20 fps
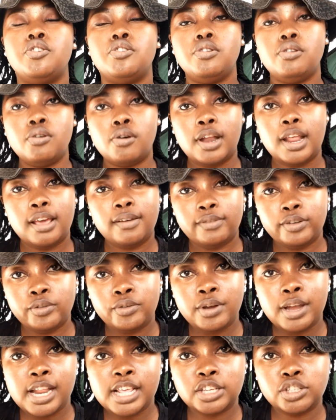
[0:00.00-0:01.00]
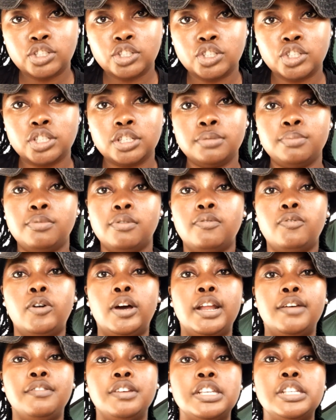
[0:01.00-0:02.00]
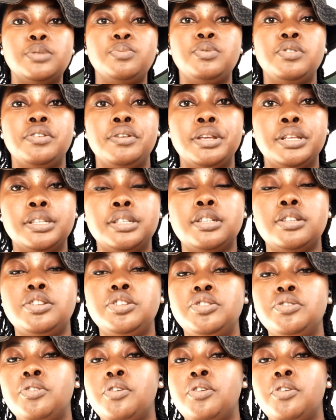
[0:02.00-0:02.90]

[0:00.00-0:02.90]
not have a relationship of what I've experienced.